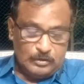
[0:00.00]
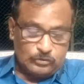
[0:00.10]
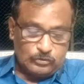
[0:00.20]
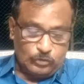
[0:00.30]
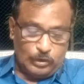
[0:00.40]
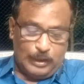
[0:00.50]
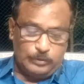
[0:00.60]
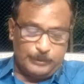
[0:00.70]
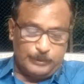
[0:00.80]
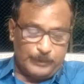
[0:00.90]
So how
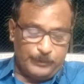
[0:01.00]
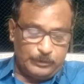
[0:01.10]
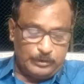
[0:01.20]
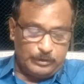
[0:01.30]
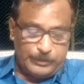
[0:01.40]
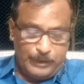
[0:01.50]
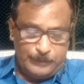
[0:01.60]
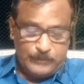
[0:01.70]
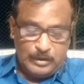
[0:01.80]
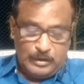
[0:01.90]
the property will
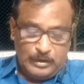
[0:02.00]
devolve?